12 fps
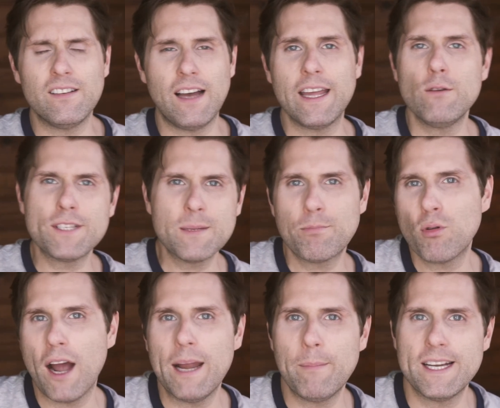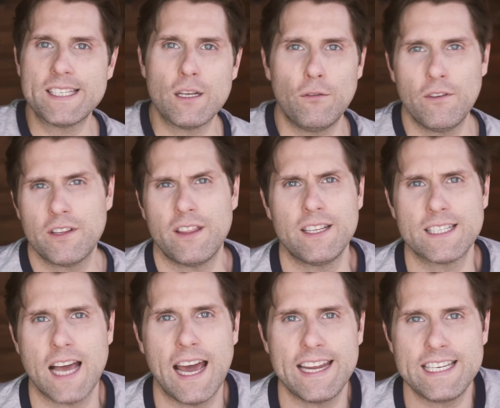I used to pride myself on this
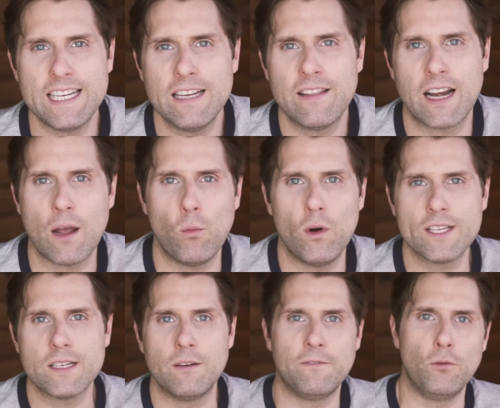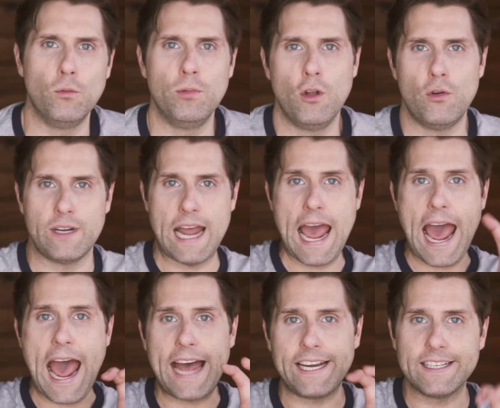idea that I wasn't a full-blown
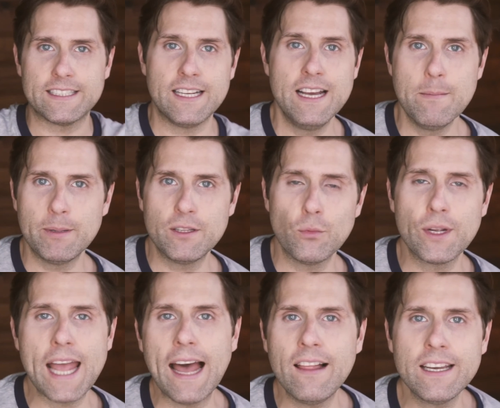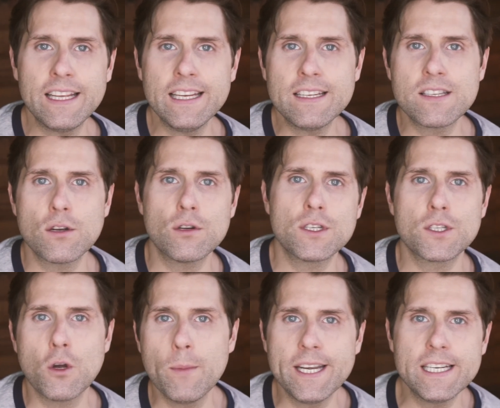addict. But the reality is there are
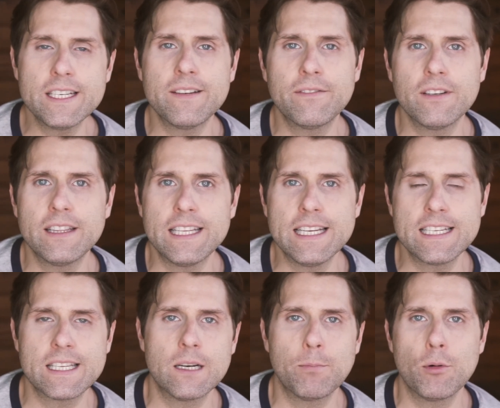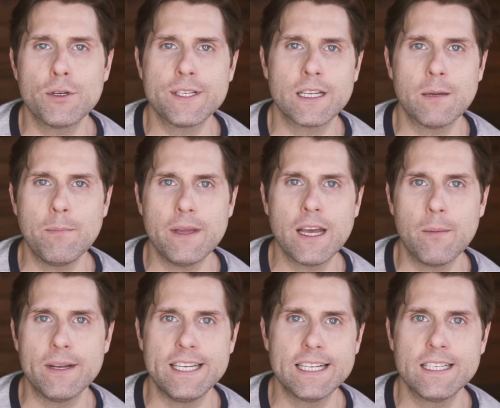so many different things that a person can become
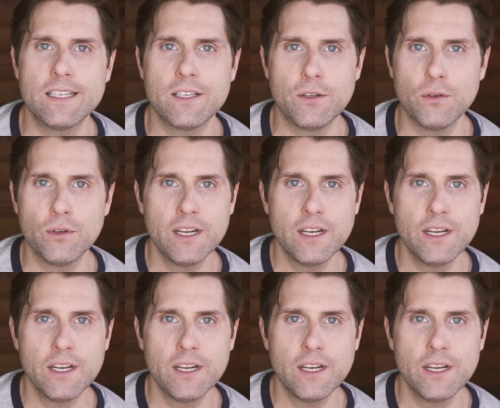addicted to.